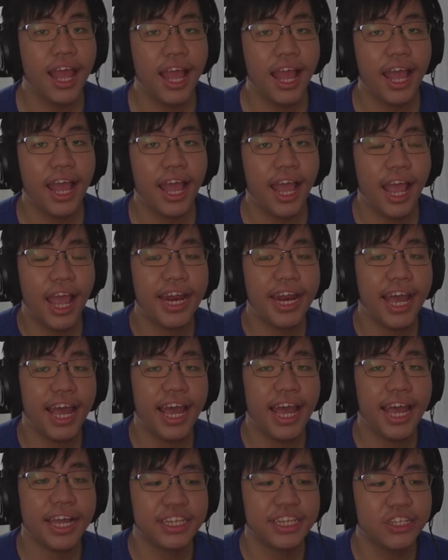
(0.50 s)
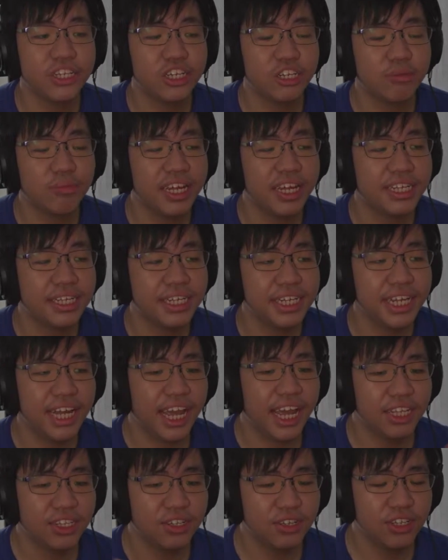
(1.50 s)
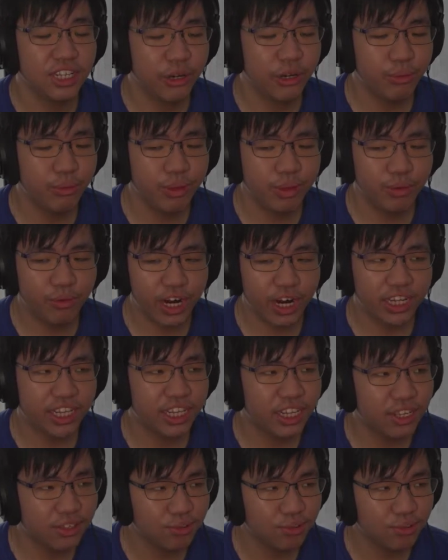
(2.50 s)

Hey there, this is Blaze here, and today we're reacting